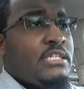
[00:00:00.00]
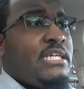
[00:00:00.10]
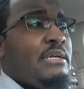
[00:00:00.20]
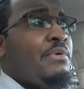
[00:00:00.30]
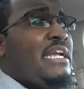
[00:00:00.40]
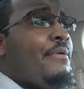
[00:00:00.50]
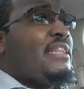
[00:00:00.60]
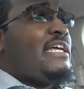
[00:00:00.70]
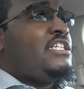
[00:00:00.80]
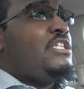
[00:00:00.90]
See, what I
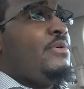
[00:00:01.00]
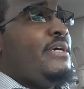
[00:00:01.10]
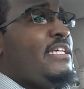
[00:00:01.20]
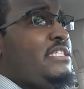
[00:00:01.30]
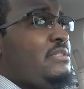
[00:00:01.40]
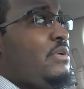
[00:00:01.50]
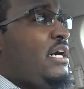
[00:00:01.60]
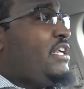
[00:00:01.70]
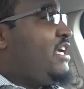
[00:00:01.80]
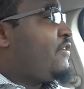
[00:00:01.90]
would like to do is
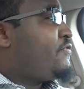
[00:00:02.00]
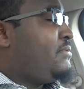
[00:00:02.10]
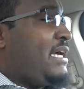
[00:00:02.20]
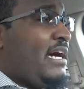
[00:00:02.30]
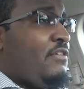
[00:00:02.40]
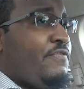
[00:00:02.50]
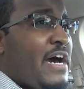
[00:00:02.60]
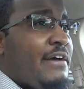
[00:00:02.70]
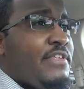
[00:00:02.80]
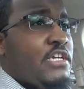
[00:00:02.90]
a year from now,
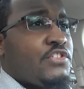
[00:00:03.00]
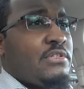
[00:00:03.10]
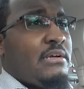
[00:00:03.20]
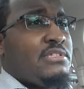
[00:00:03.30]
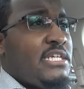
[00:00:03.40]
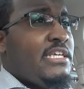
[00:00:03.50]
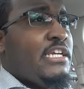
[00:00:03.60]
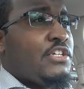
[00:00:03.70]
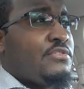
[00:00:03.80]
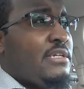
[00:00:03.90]
5 years from now, 10
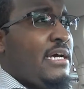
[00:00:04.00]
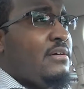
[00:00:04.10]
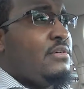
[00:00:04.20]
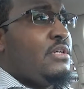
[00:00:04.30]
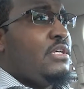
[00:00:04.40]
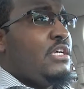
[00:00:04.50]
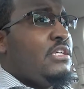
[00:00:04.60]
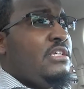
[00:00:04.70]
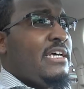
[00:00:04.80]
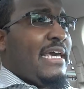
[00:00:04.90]
years from now,
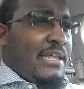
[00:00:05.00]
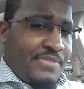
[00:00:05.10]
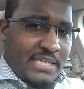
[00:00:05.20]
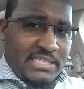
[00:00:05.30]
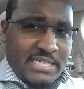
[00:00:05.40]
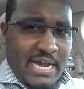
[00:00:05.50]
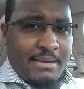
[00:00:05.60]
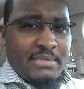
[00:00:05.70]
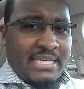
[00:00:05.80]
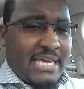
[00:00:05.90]
look at this
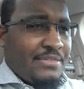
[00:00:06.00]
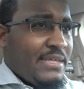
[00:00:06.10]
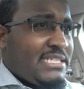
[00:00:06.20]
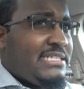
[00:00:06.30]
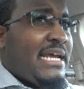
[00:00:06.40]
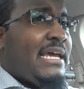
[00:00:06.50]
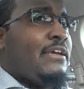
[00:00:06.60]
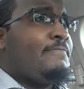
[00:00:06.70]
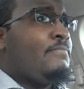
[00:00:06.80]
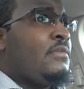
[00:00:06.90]
time, look at this
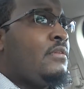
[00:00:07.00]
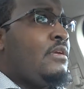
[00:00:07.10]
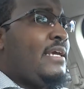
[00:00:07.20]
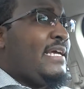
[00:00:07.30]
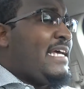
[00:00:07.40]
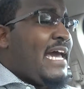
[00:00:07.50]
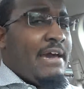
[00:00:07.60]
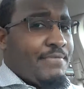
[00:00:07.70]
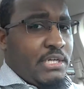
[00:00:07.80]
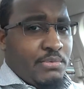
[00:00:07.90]
day, and not
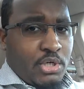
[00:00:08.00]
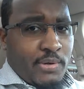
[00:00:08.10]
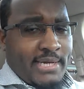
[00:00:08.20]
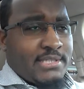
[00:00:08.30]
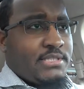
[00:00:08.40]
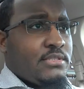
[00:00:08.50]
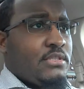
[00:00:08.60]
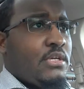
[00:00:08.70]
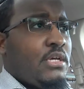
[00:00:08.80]
have any regrets.